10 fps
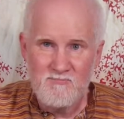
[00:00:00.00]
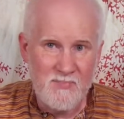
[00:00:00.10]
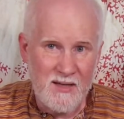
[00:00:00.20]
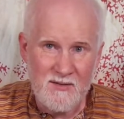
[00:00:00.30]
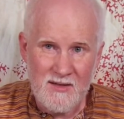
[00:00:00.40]

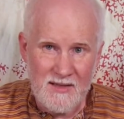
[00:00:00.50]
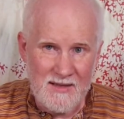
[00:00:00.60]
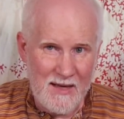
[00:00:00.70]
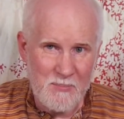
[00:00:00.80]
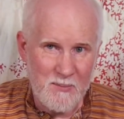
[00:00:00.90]
basically
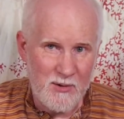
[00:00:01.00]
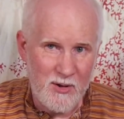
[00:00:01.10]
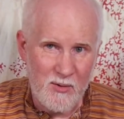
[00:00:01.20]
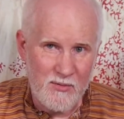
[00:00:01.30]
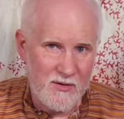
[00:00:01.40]
let people
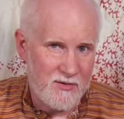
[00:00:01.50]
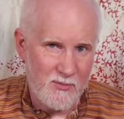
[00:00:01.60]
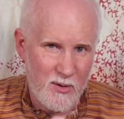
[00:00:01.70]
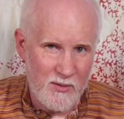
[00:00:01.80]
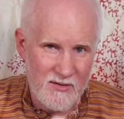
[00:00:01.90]
know the
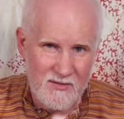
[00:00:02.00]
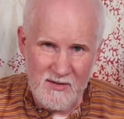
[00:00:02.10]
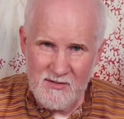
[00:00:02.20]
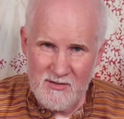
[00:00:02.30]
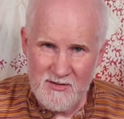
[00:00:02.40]
Sarod
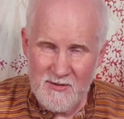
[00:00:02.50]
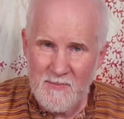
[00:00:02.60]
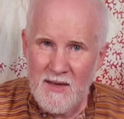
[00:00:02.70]
exists,